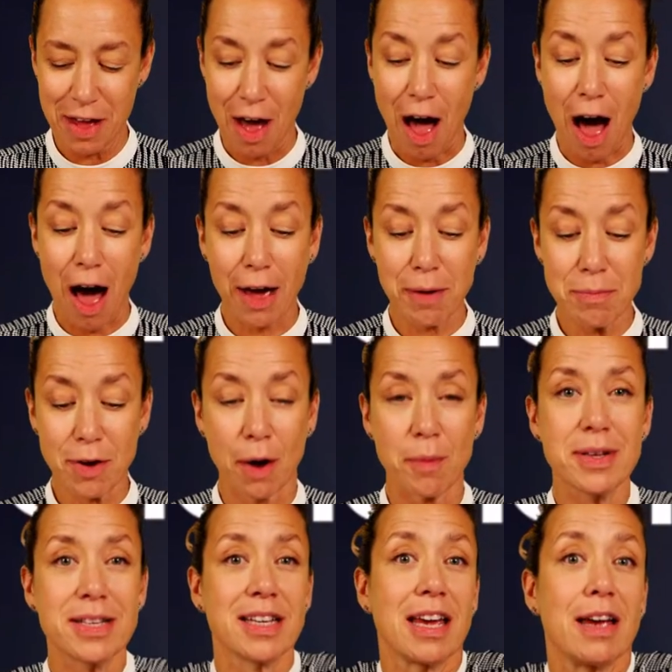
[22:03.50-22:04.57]
I'm going
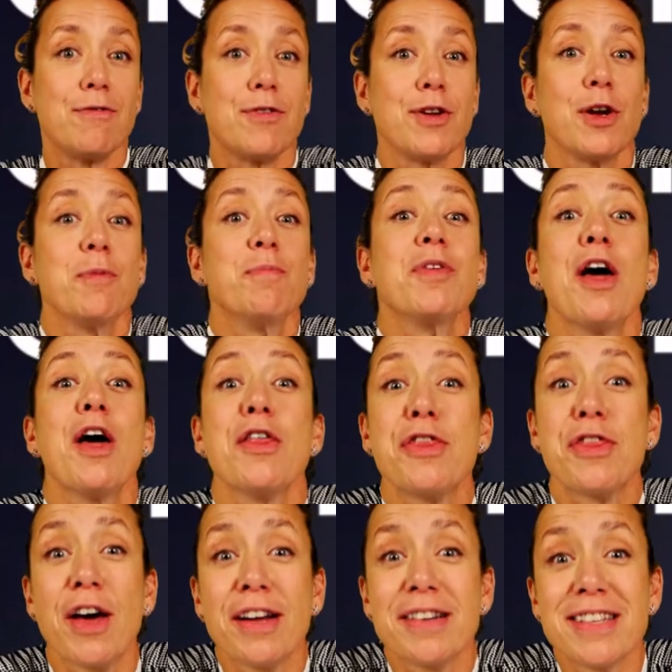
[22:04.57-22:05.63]
to give you
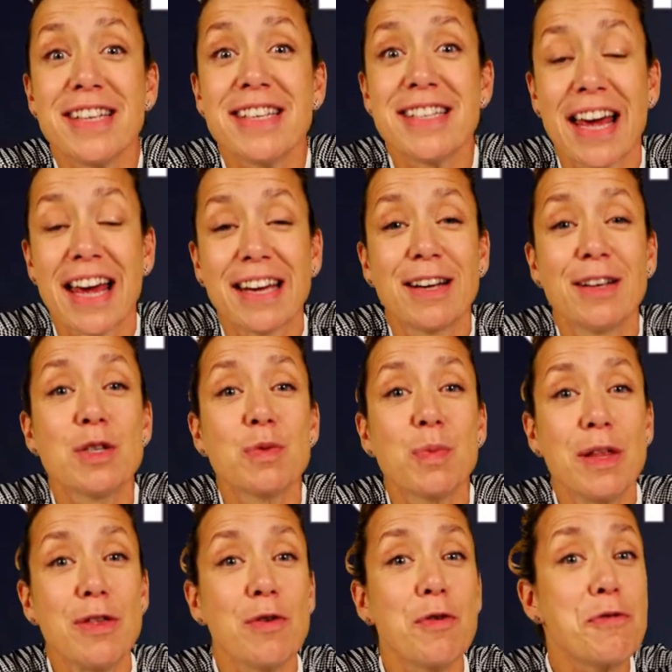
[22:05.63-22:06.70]
30 seconds with
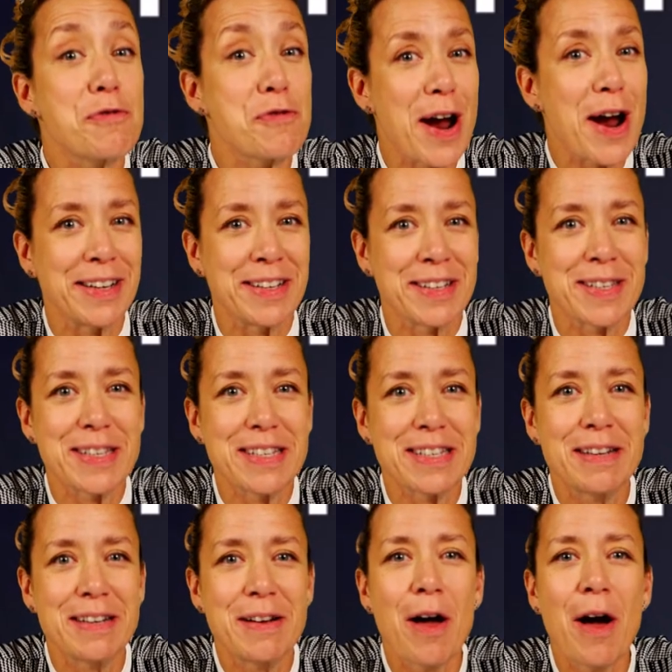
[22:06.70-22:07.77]
your friends.
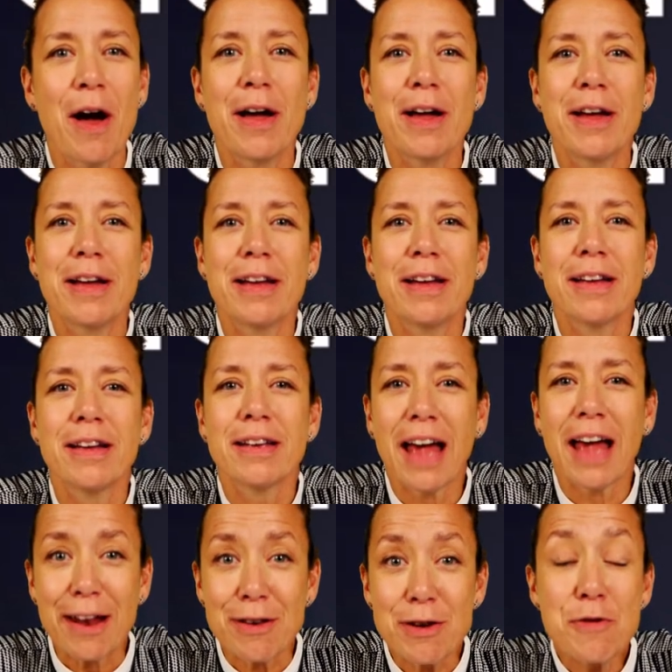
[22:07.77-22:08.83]

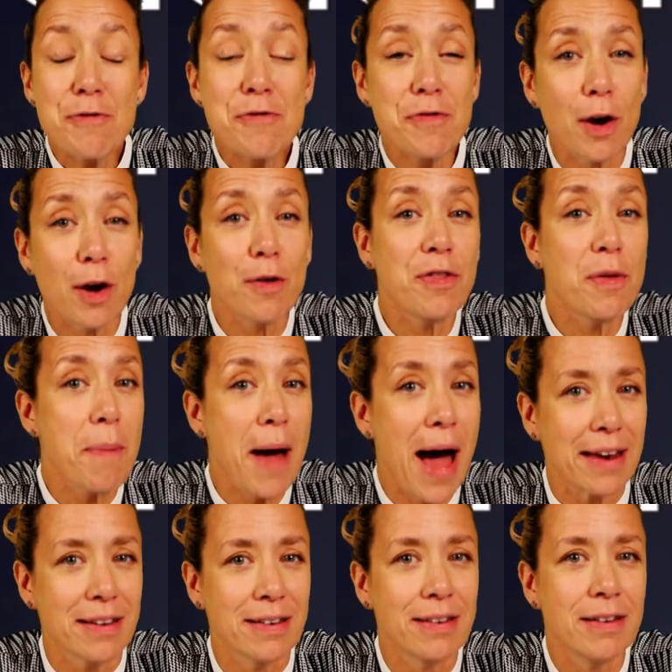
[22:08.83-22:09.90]
Can you follow the
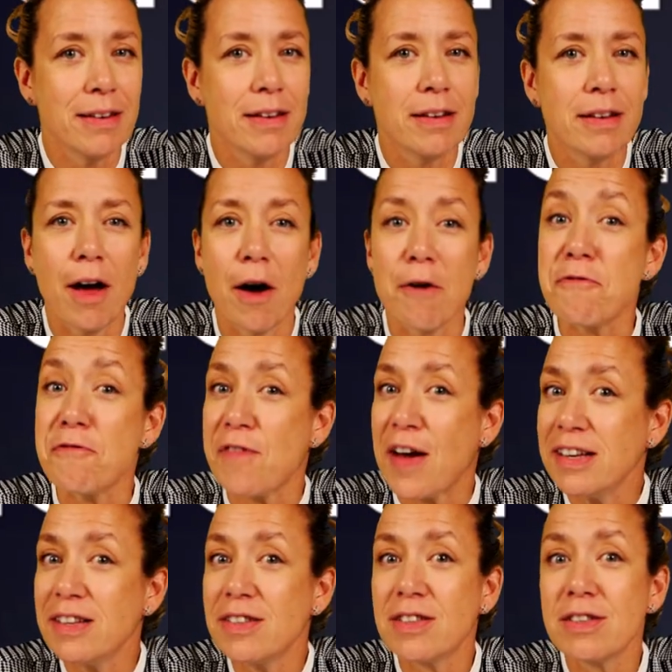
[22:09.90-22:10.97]
pattern of
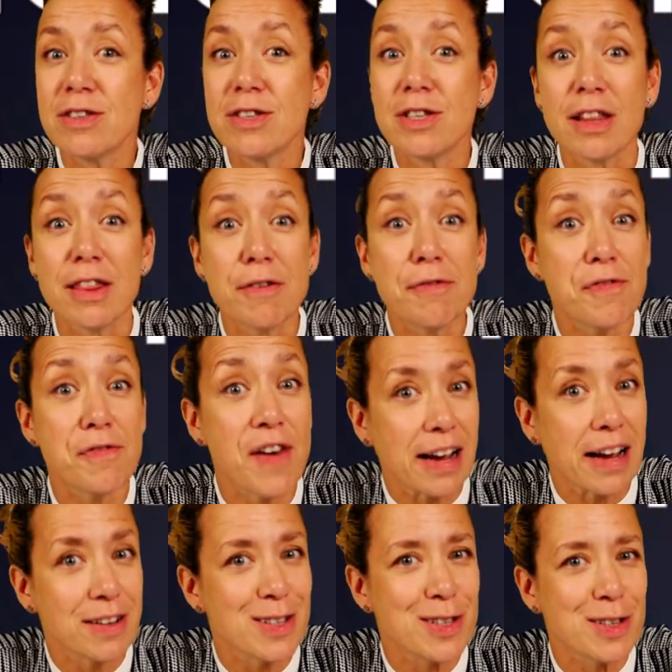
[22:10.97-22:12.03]
face to the
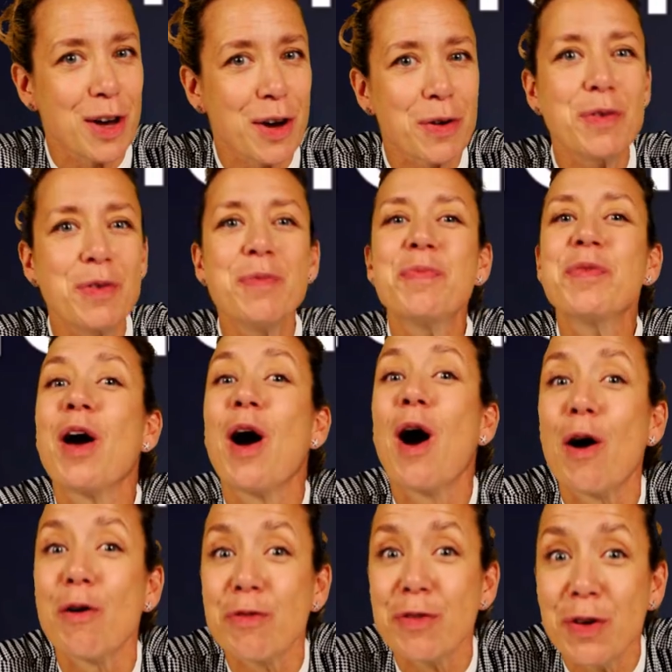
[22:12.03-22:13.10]
flagstone?
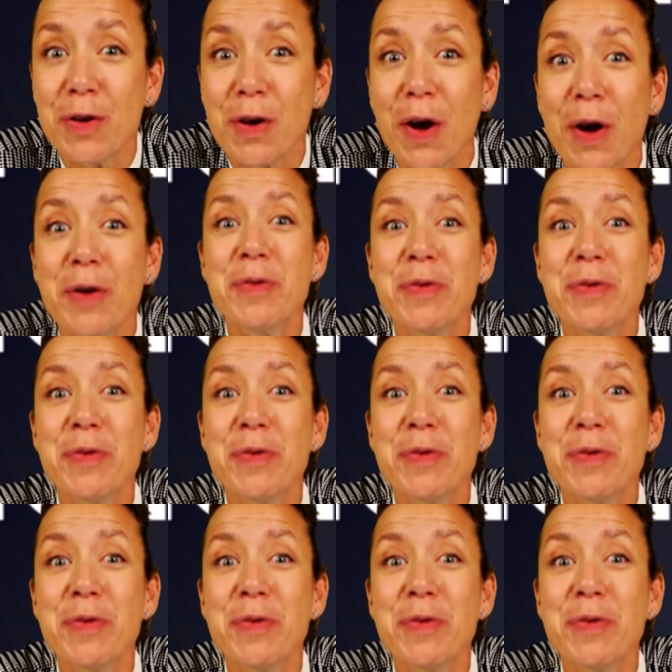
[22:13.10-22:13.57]
Off you go.